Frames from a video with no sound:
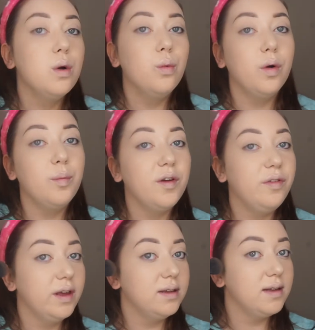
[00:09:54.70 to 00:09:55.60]
With my
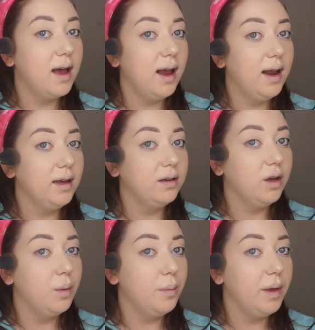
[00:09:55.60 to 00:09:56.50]
face, I like to
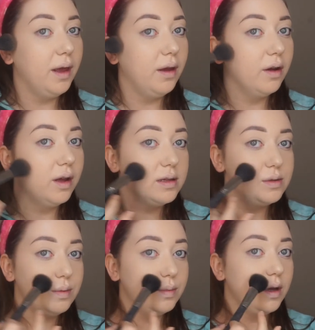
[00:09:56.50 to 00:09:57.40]
come up here and
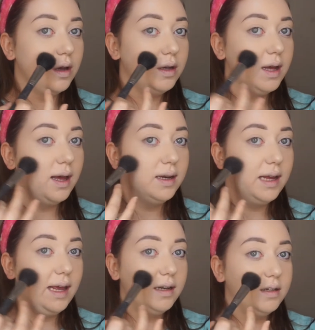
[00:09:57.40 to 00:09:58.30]
swoop down and
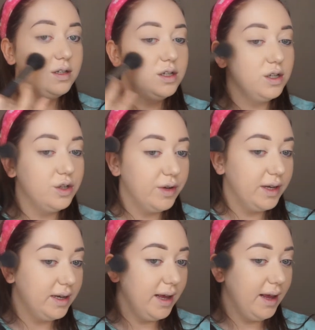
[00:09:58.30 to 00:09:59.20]
in to
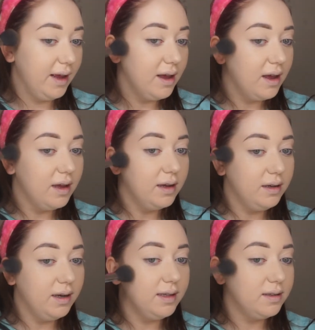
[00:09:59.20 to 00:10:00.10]
create a
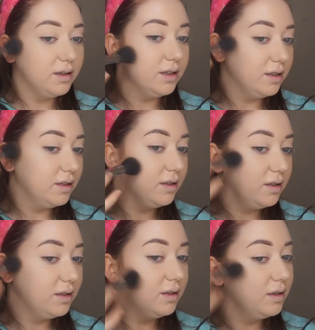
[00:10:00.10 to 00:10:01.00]
nicer
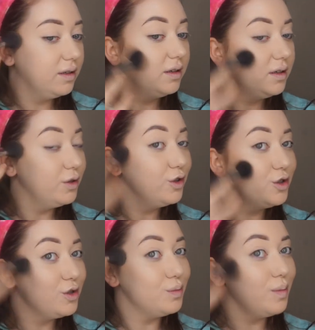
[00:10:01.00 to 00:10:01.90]

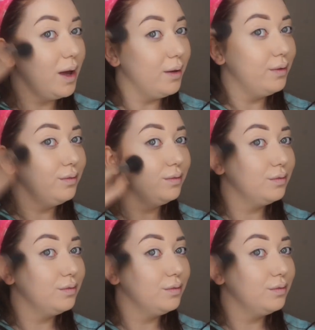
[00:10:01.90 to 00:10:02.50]
smile.